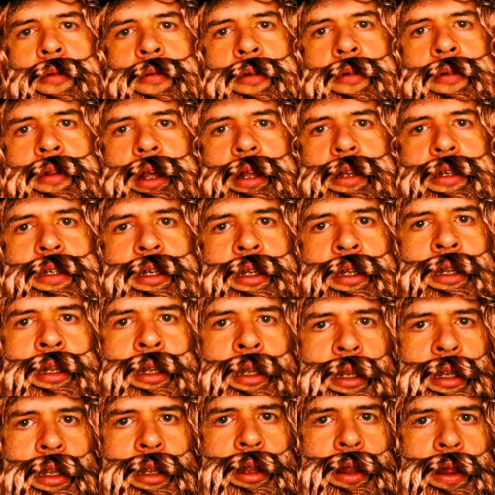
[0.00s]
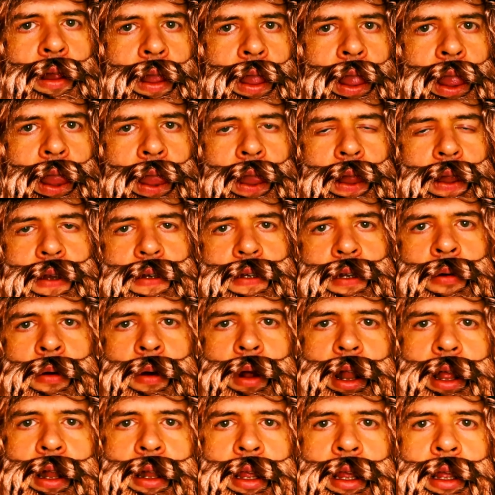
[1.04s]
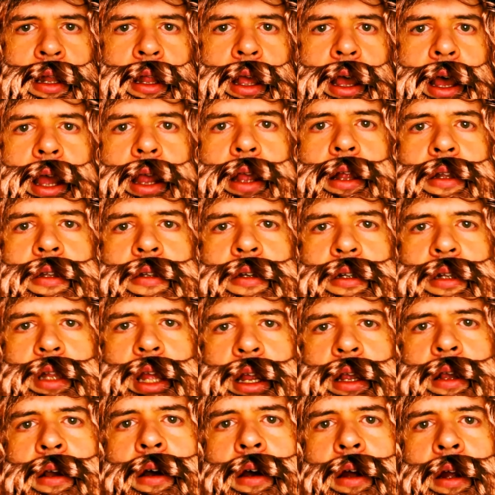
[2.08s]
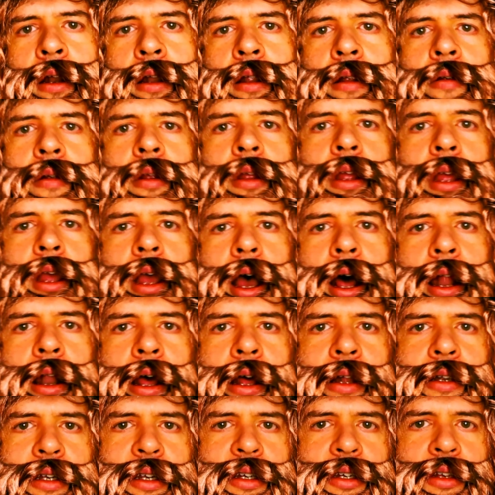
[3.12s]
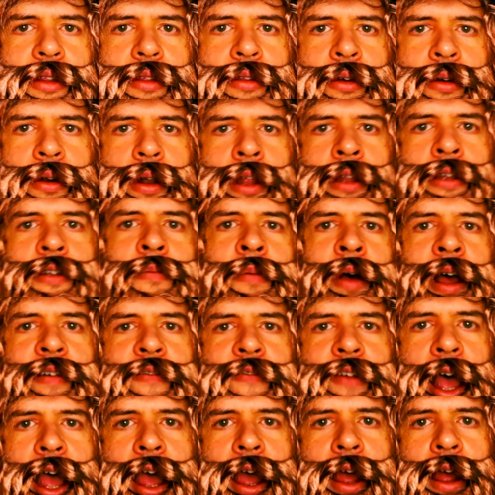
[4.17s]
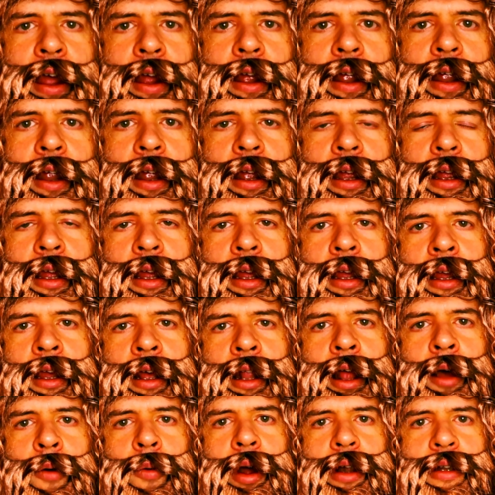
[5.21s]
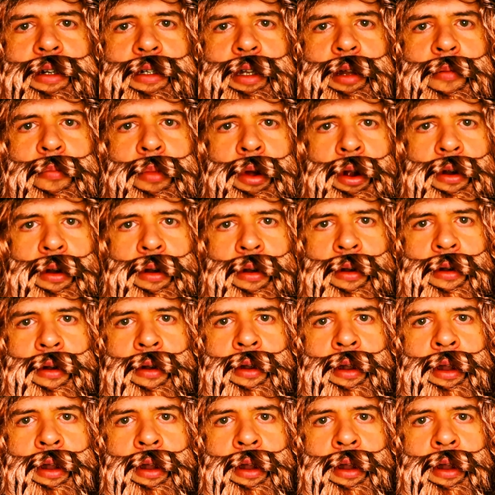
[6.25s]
don't do that, son." So you know what I did? I took that card and I just threw it into my fire, and I watched it burn.